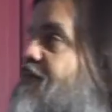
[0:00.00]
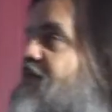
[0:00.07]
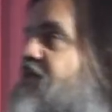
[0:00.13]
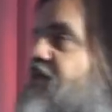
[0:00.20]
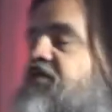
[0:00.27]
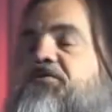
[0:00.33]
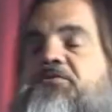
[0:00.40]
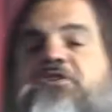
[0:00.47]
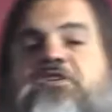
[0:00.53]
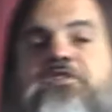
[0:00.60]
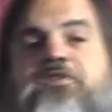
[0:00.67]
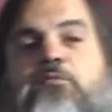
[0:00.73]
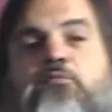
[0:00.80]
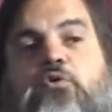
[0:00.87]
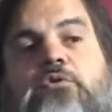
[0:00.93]
It's an interesting
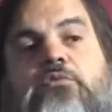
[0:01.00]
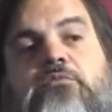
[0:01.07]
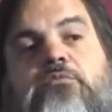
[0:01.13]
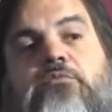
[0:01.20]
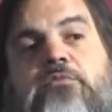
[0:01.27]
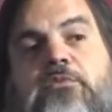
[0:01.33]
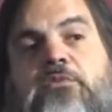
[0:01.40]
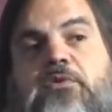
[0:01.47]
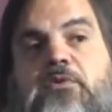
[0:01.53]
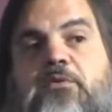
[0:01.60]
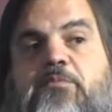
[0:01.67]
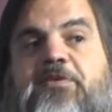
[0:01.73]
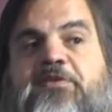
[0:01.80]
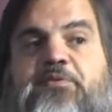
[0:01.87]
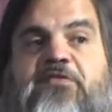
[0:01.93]
symbol,
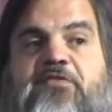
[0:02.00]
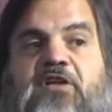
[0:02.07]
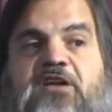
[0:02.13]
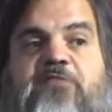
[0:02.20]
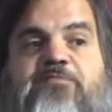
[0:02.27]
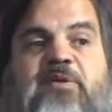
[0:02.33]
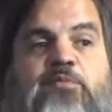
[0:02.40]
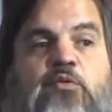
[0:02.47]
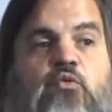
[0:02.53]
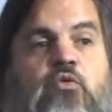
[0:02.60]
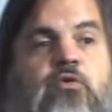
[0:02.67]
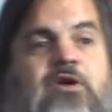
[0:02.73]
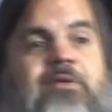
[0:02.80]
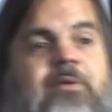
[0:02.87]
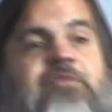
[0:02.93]
because we have a lot of people
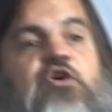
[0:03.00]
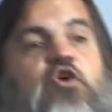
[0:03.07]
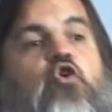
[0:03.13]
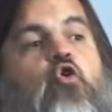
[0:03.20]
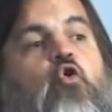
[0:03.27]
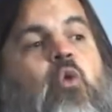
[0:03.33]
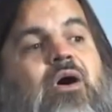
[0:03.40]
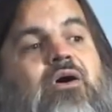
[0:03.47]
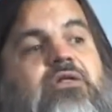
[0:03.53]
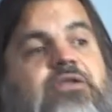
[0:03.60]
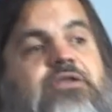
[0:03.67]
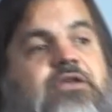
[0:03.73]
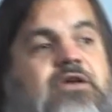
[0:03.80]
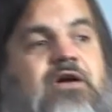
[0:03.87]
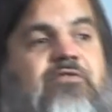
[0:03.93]
worried about the
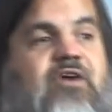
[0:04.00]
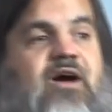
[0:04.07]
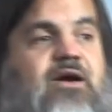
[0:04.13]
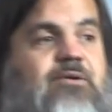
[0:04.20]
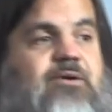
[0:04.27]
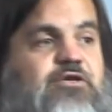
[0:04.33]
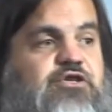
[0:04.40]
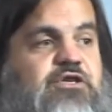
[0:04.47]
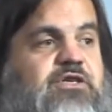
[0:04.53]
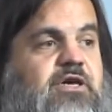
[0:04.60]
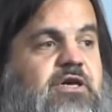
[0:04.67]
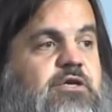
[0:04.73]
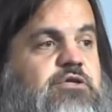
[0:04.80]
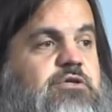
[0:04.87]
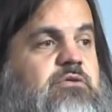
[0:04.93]
quality of higher
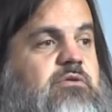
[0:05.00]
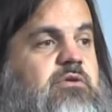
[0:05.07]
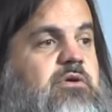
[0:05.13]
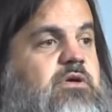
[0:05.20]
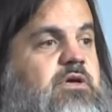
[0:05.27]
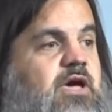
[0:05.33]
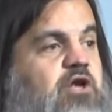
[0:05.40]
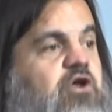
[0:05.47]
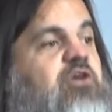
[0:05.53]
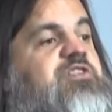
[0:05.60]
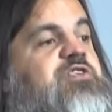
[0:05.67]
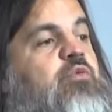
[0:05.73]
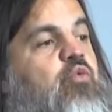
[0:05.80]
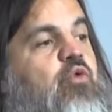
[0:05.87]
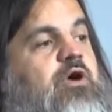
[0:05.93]
education, and
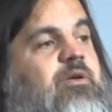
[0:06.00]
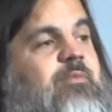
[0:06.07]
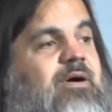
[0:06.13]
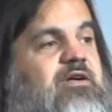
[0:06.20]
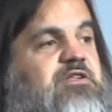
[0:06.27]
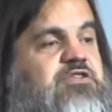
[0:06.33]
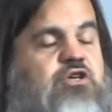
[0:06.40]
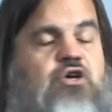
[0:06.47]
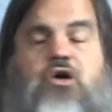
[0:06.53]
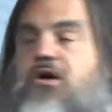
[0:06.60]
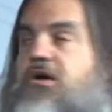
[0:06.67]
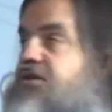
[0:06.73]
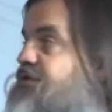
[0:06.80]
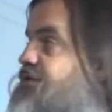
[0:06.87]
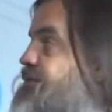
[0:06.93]
also worried about its
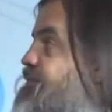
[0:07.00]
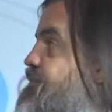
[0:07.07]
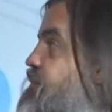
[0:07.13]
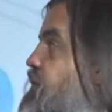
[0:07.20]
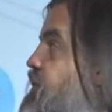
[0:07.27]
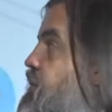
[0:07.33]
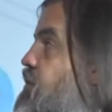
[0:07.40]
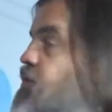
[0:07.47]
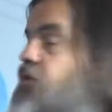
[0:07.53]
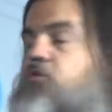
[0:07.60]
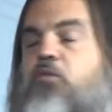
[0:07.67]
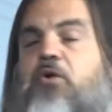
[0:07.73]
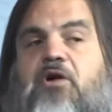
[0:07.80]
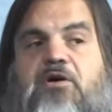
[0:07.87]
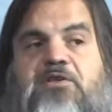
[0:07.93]
cost.
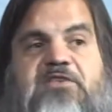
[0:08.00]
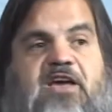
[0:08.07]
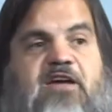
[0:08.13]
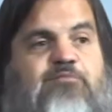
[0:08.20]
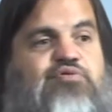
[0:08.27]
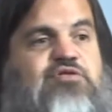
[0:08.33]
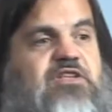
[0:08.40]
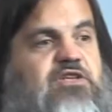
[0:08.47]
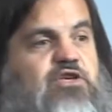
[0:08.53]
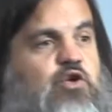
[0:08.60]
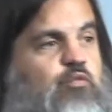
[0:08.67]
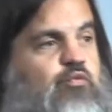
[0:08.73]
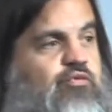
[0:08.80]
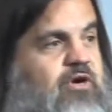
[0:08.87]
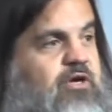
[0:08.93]
We also have
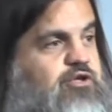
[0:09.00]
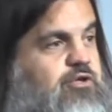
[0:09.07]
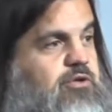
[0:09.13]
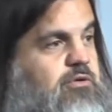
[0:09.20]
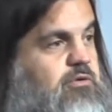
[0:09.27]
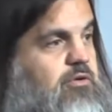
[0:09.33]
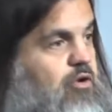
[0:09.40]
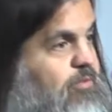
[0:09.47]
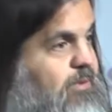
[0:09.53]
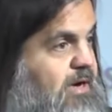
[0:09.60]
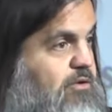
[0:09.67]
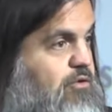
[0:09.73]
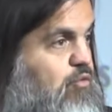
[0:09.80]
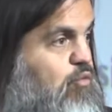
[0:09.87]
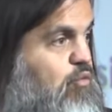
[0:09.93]
political pressure
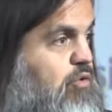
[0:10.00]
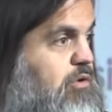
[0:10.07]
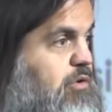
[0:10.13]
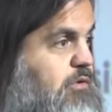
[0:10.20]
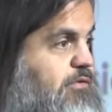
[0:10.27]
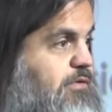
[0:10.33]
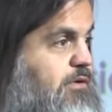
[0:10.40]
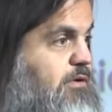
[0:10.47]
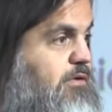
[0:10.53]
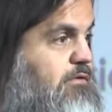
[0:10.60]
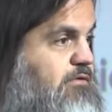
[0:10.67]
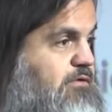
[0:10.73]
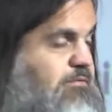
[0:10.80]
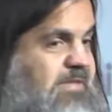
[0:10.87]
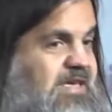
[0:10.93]
around the world
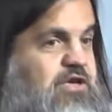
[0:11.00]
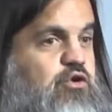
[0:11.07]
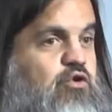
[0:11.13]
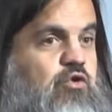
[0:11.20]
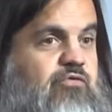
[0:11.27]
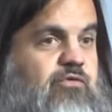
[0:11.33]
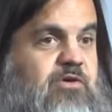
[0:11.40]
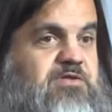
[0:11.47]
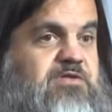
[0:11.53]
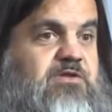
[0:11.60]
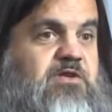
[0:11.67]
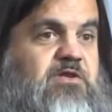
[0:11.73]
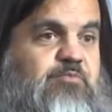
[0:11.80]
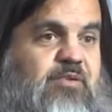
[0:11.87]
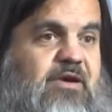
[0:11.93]
to make universities